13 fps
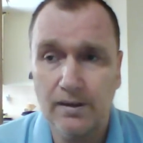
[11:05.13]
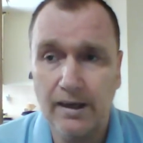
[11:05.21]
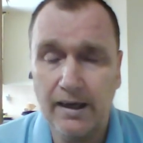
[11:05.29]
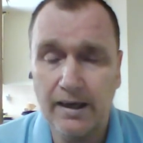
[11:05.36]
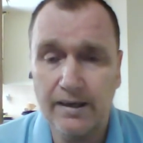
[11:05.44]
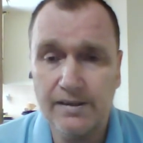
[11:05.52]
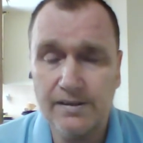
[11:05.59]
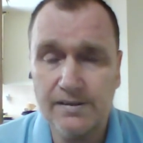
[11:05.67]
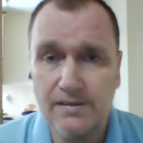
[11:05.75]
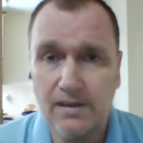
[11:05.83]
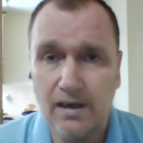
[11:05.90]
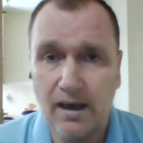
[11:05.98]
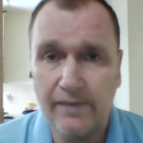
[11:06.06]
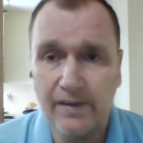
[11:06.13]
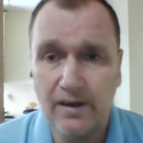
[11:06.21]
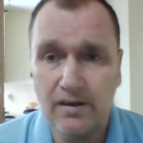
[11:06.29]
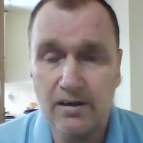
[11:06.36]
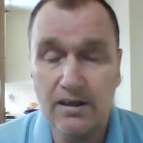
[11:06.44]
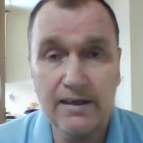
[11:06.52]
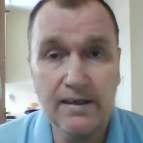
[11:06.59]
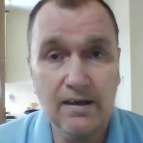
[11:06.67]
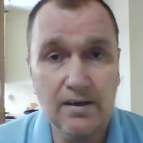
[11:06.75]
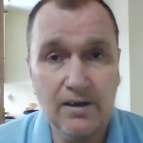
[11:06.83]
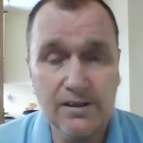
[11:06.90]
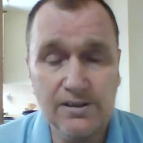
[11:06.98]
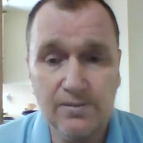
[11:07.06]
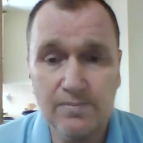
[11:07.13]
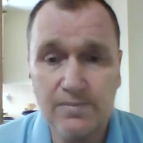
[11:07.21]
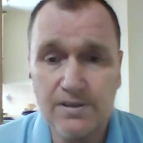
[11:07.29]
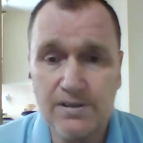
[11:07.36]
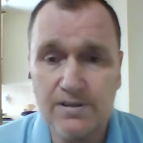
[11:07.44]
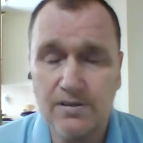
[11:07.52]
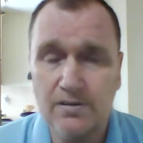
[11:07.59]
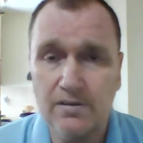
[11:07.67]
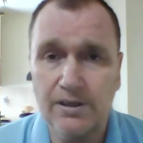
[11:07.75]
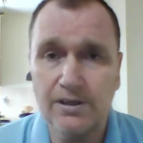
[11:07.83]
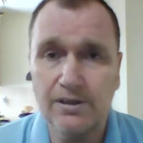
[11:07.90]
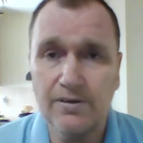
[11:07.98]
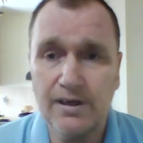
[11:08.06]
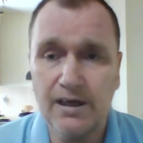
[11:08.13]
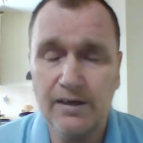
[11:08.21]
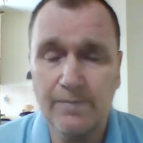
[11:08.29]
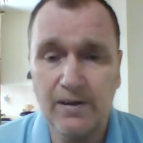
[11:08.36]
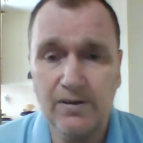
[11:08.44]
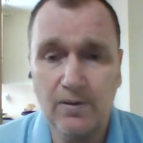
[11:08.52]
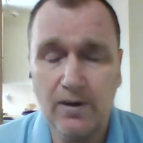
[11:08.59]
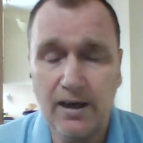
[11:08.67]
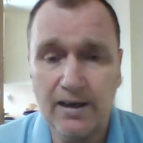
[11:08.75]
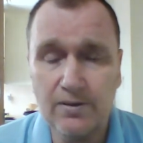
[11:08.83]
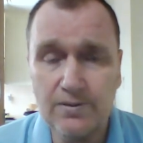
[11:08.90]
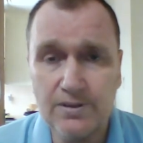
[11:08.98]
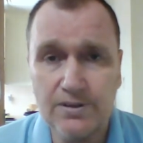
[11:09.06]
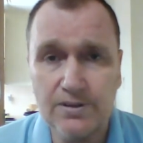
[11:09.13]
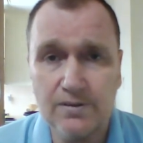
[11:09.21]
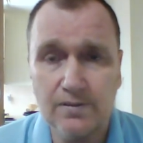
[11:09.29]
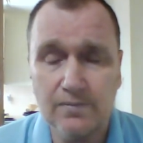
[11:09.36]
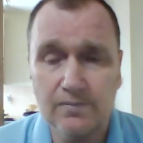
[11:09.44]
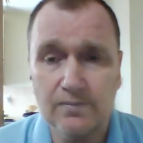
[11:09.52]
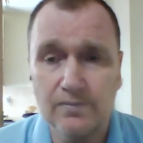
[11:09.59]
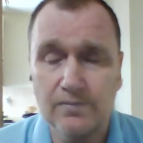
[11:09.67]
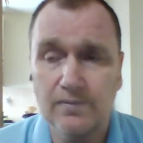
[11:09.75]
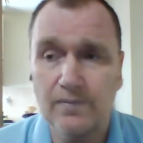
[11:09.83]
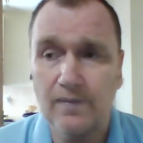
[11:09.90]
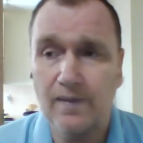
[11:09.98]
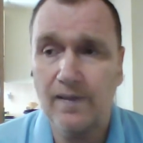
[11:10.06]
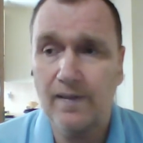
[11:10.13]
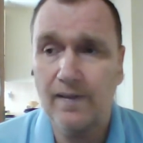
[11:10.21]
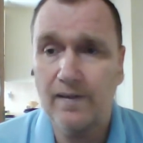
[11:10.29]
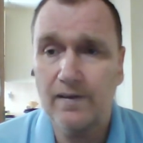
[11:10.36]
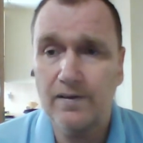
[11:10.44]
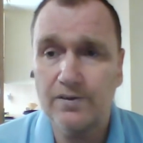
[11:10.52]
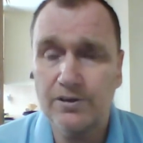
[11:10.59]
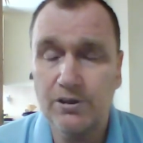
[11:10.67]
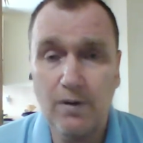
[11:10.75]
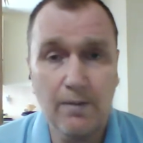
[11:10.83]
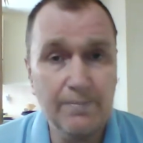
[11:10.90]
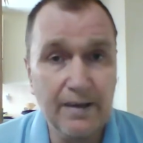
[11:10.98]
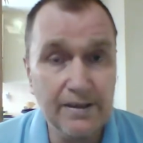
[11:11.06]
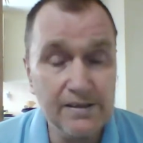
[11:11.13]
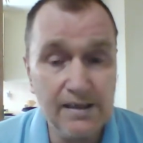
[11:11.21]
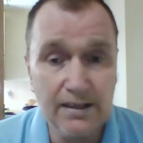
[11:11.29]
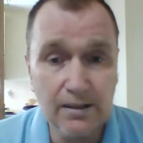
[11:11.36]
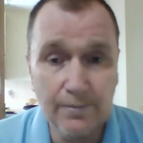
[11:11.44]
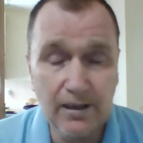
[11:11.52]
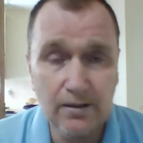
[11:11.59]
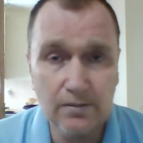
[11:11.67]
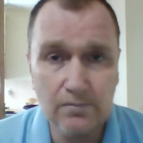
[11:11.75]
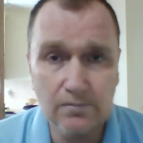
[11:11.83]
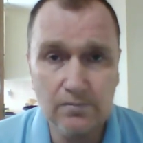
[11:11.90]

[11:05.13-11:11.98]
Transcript: and other legal items that you can keep in your house, you won't be able to take them out.